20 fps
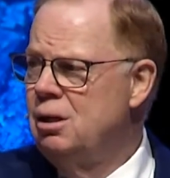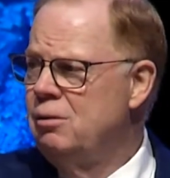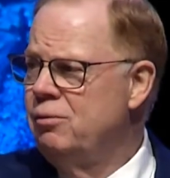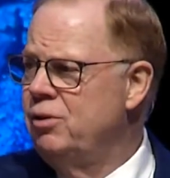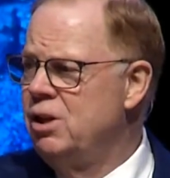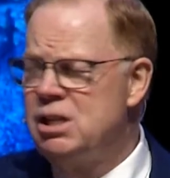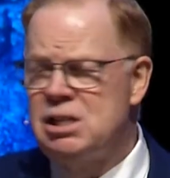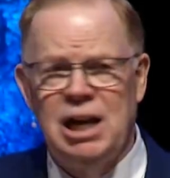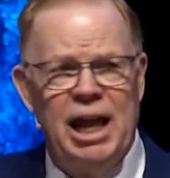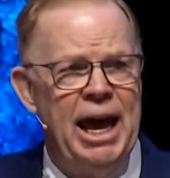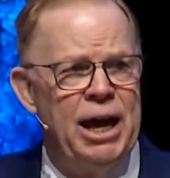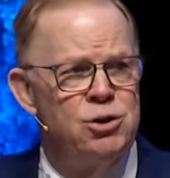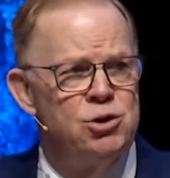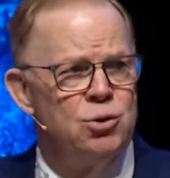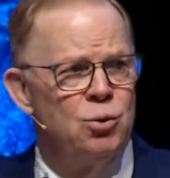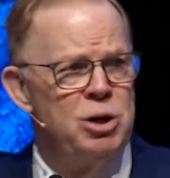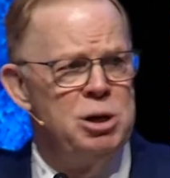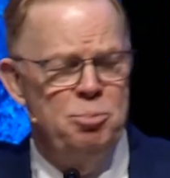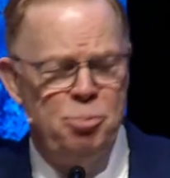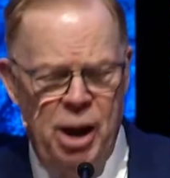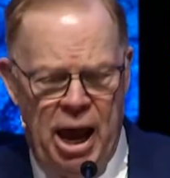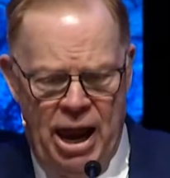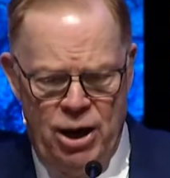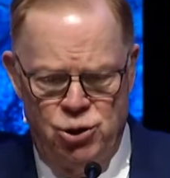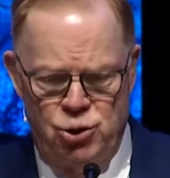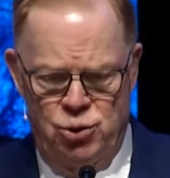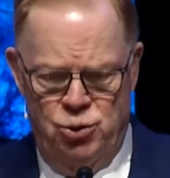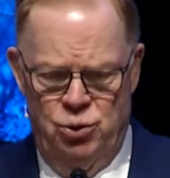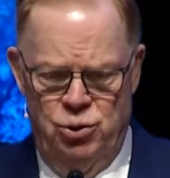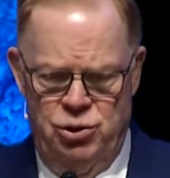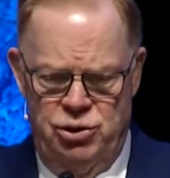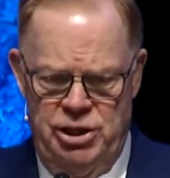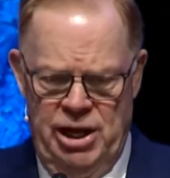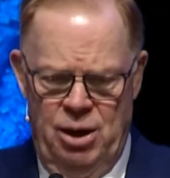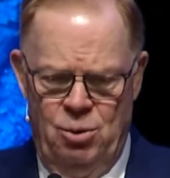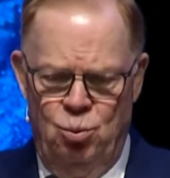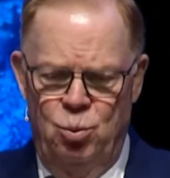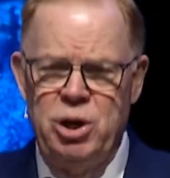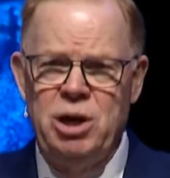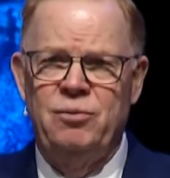These last three pastors
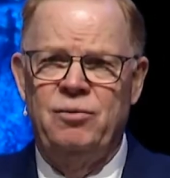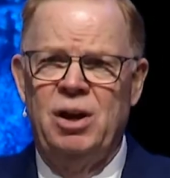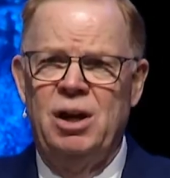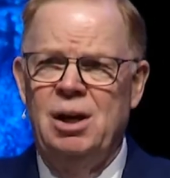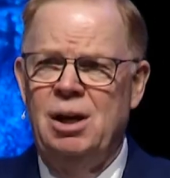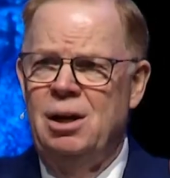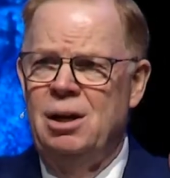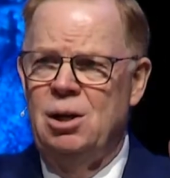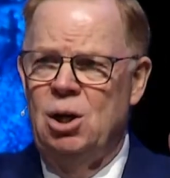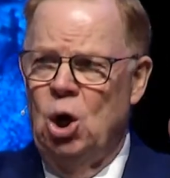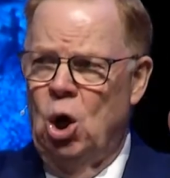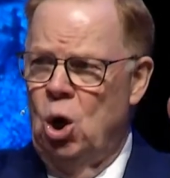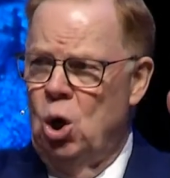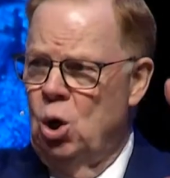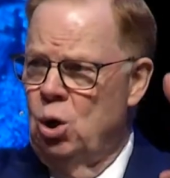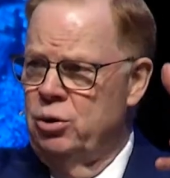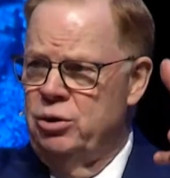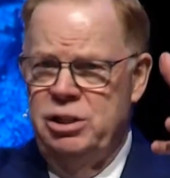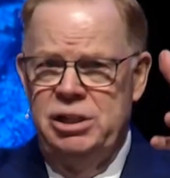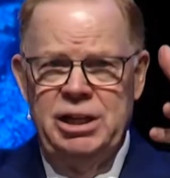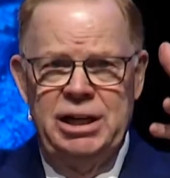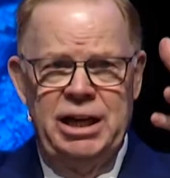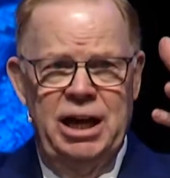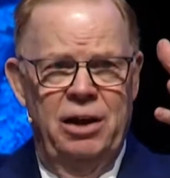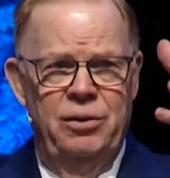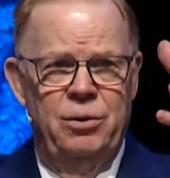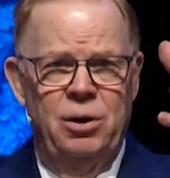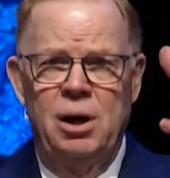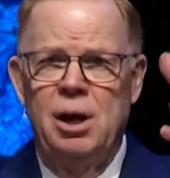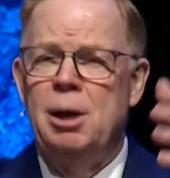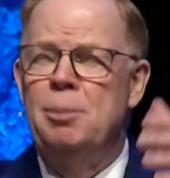that we've gone together.